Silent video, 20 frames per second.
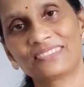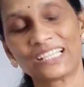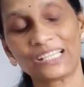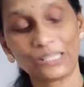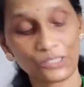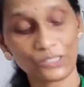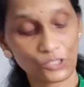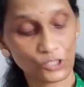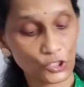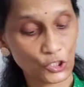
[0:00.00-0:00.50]

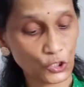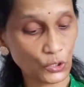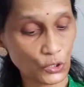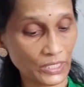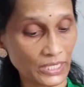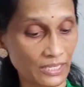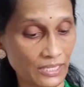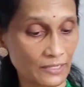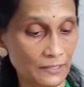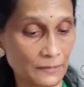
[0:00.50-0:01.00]
So
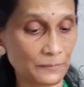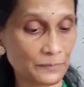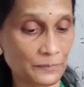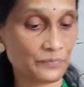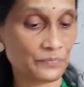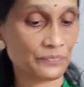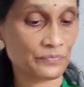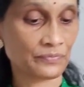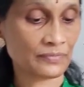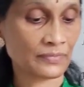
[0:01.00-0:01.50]
here,
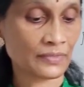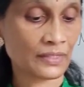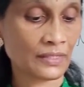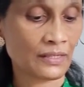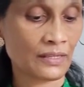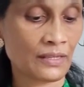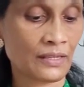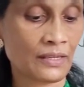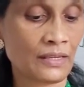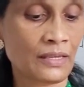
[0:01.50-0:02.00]

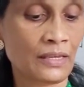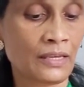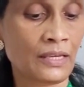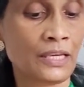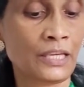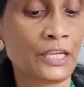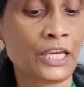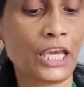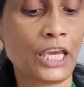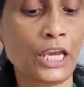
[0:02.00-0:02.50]

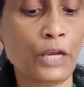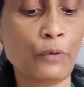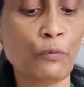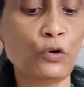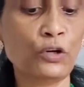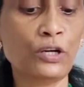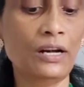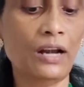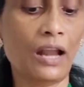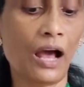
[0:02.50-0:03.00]
he
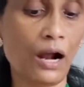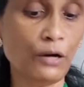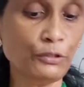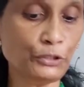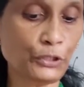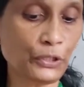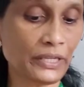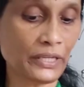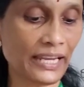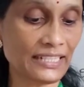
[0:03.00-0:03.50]
would love to
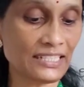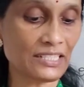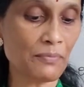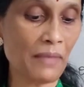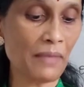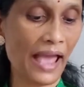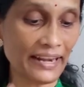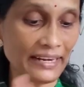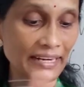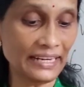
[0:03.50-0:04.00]
get
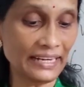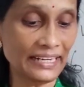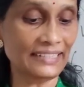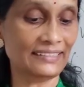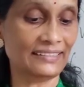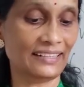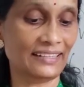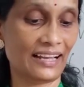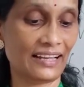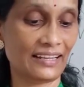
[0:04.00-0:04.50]
married
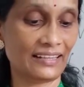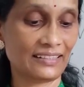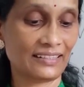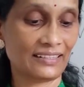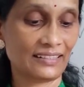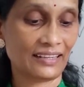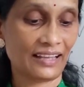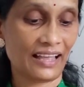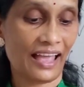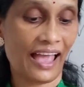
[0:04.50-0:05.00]

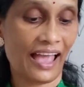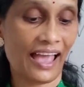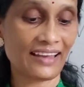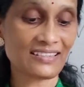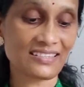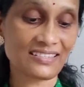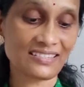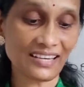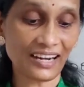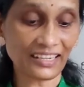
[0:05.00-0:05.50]
and
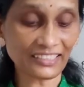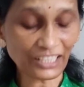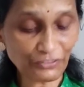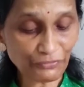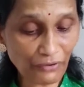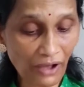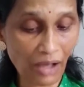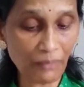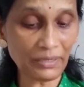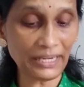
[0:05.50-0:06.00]
start a
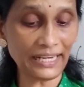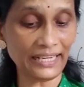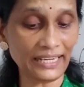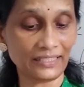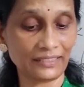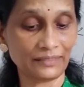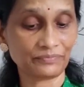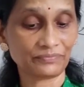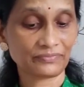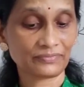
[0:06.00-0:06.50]
family,
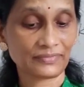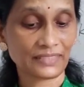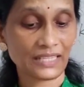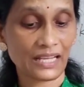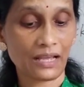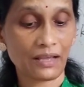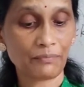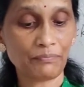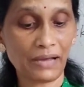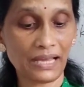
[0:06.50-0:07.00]

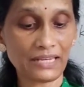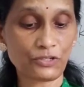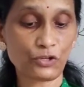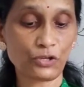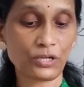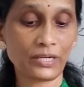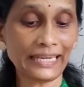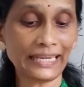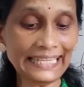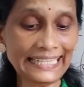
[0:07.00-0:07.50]
but
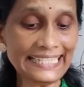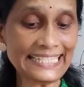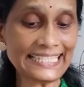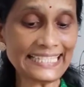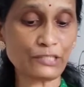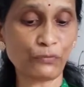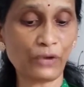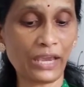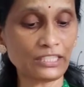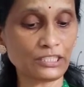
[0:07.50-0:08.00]
he is
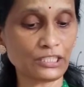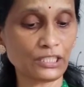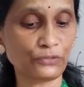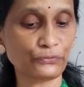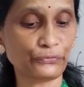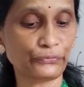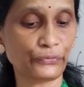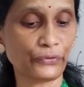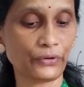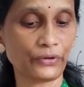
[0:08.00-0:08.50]
waiting
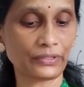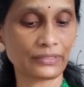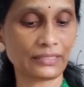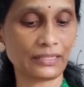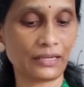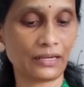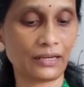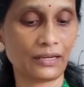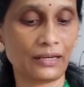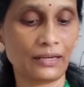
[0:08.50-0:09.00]
for
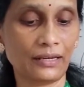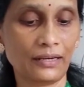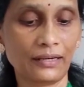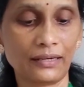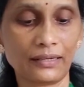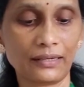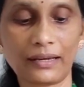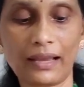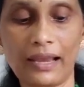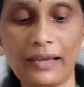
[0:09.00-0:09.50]
the
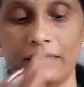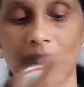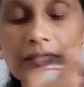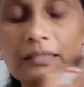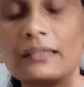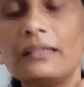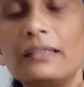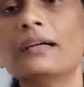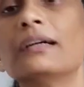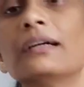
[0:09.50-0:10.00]
right
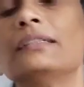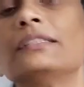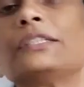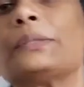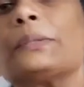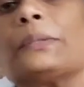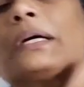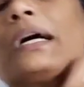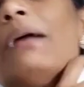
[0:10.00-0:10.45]
girl to come